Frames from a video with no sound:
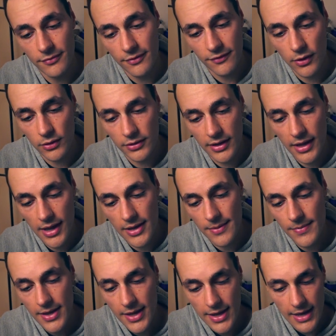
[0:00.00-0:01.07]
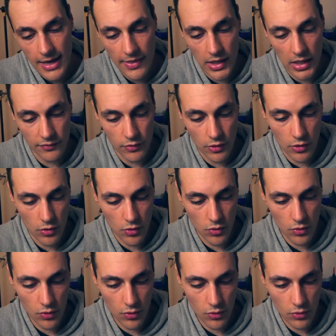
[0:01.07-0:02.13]
folder name, and then I've got
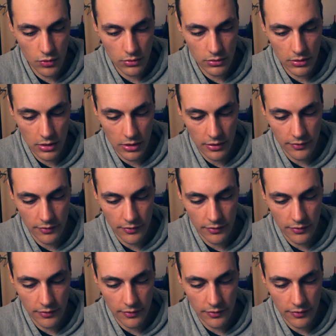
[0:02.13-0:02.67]
all